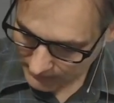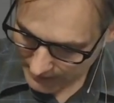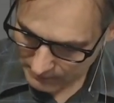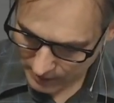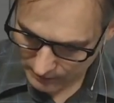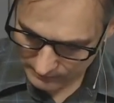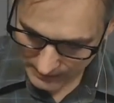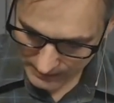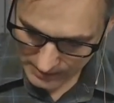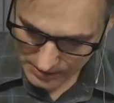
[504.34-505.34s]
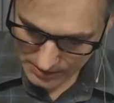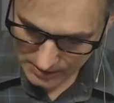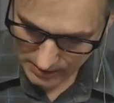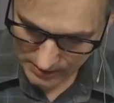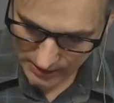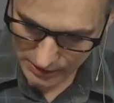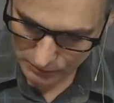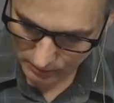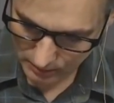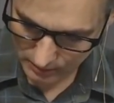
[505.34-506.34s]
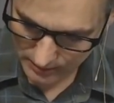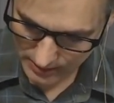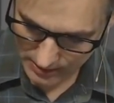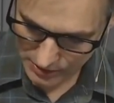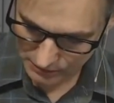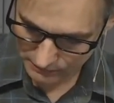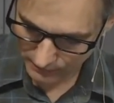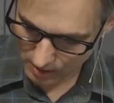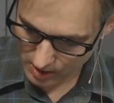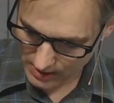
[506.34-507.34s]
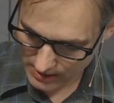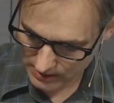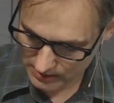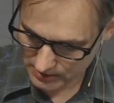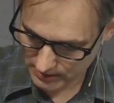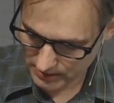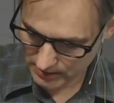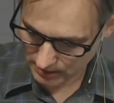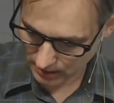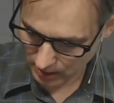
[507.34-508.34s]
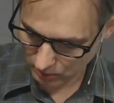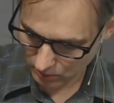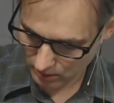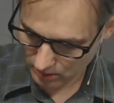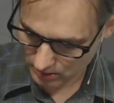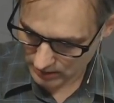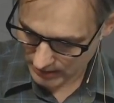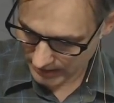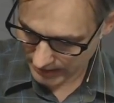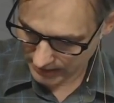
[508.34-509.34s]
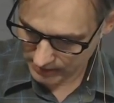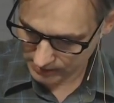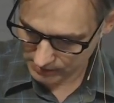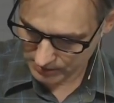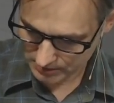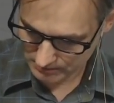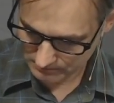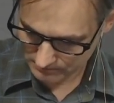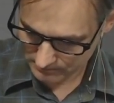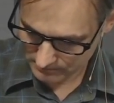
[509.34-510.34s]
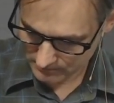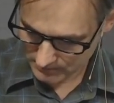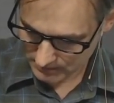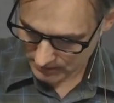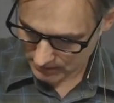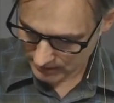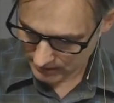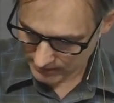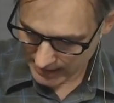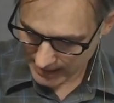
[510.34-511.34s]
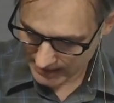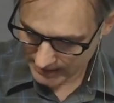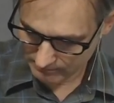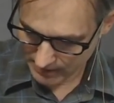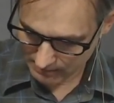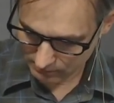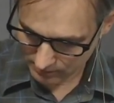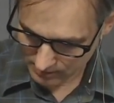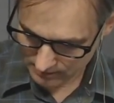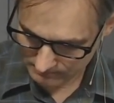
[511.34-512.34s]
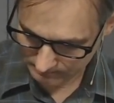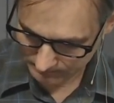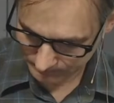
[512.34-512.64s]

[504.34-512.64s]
He moved eastward as far as the lower Indus and died in Babylon